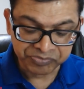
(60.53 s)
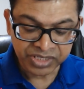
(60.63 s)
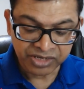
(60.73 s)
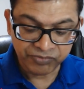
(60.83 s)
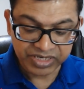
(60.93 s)

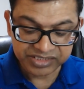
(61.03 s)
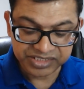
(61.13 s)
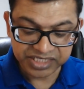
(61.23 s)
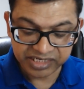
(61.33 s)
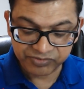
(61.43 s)
when
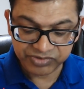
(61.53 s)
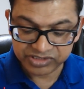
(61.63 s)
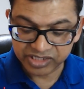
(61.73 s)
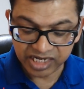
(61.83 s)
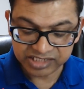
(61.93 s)
there will
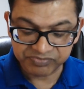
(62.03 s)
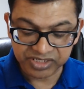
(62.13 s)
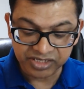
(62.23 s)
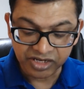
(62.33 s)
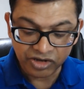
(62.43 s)
not
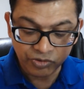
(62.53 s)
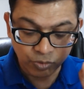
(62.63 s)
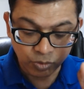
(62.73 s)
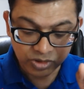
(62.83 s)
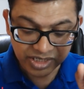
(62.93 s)
be
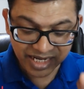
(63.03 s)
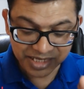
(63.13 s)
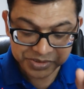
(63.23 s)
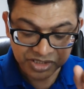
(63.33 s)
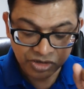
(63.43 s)

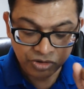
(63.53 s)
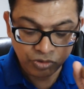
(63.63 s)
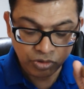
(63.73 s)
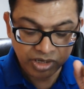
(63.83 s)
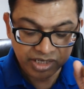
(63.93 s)
left
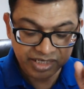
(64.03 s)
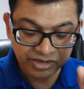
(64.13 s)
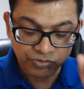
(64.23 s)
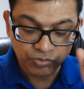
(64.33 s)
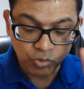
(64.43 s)
here
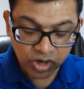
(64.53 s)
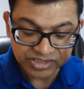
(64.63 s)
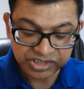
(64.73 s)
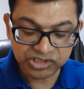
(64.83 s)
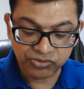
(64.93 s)
one
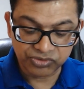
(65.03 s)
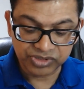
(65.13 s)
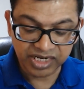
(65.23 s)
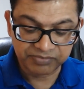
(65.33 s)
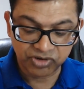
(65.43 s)
stone
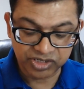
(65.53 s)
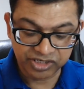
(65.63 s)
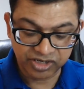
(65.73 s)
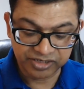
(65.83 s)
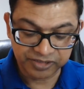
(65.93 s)
upon
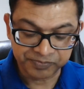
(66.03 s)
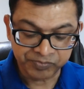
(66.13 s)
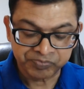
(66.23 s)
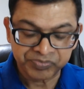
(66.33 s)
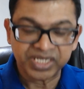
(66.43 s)
another
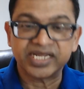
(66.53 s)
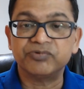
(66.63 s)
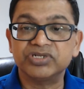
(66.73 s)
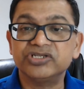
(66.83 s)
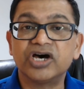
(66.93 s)
that
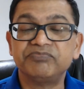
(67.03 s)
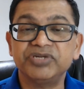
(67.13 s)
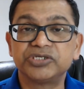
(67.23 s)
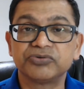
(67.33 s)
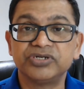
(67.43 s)
will not be
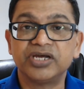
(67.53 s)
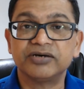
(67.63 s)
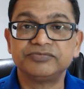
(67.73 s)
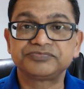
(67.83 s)
thrown down.